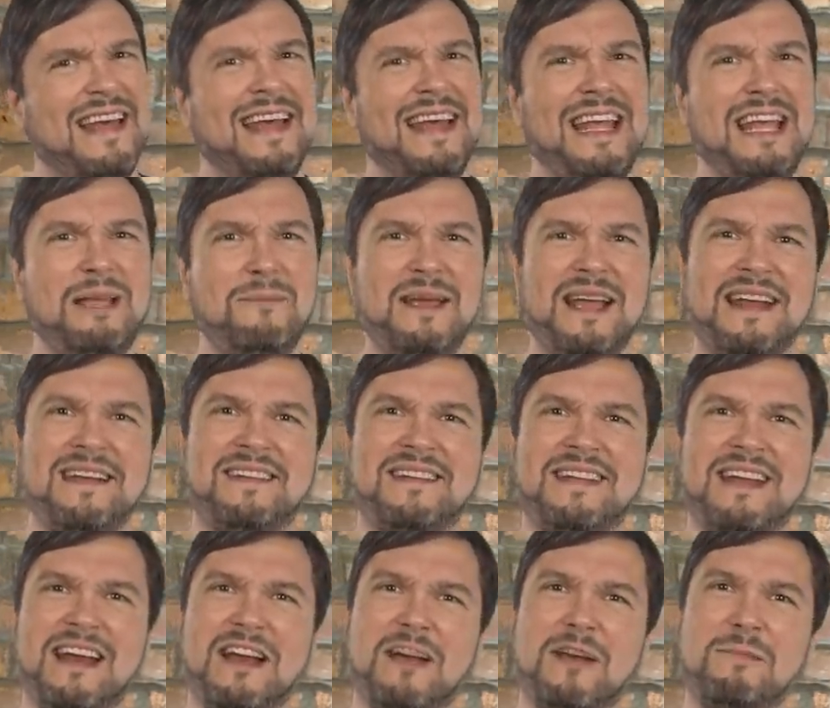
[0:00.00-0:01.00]
he means
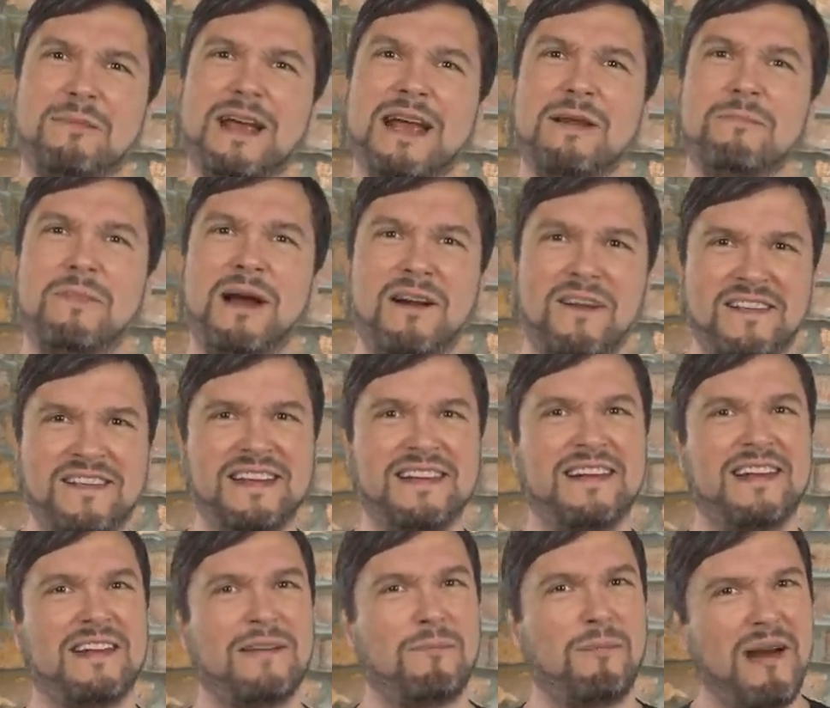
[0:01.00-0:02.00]
that it could be embarrassing
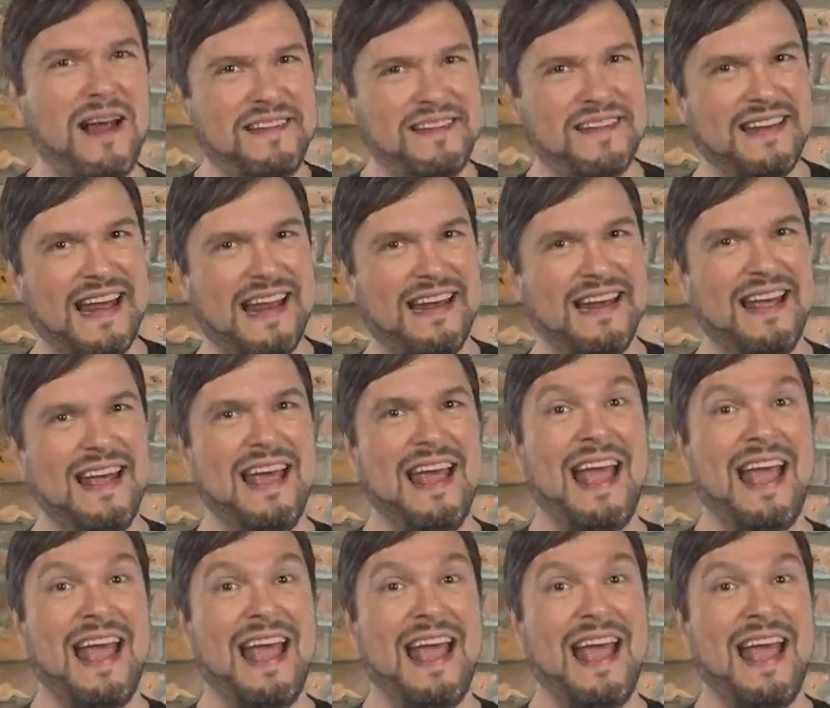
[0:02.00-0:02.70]
to the president